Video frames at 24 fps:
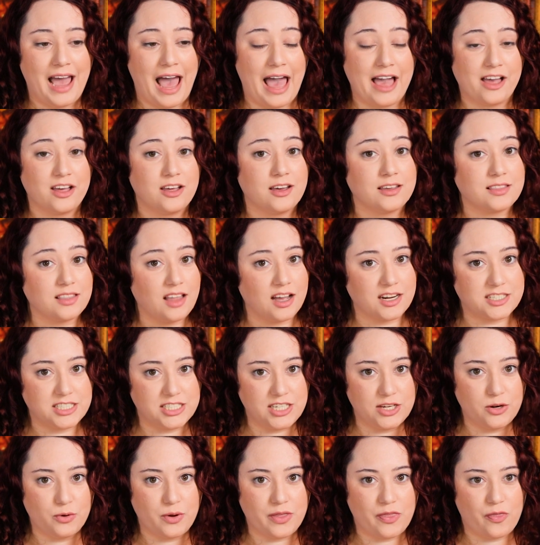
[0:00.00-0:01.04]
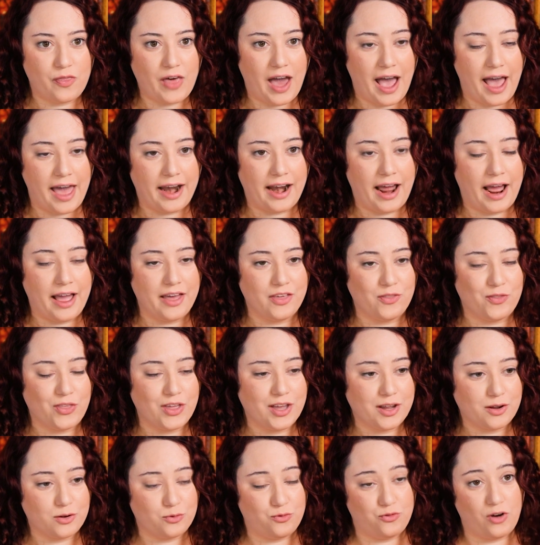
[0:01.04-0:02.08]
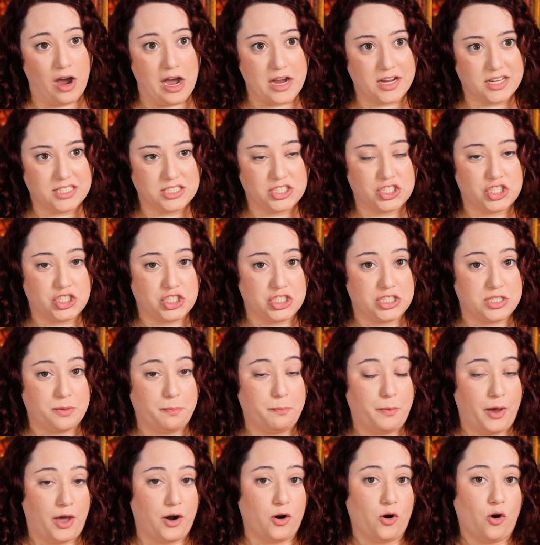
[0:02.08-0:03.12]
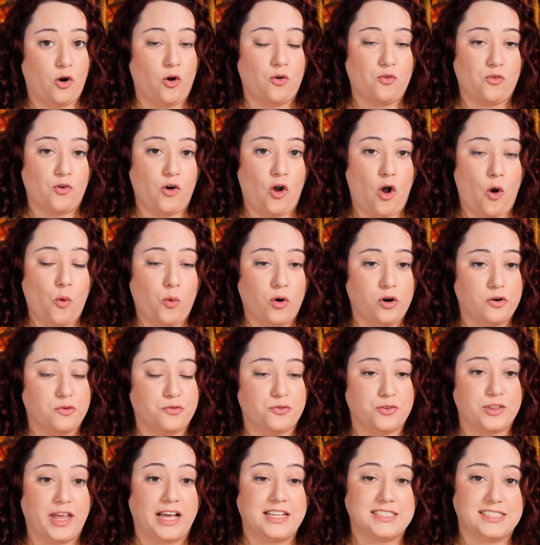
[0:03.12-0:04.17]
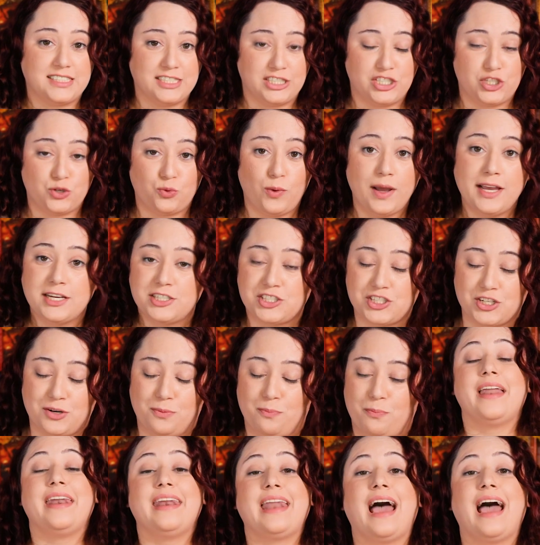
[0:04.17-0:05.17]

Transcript: And good luck to you with that. I think is just a better overall word for that situation.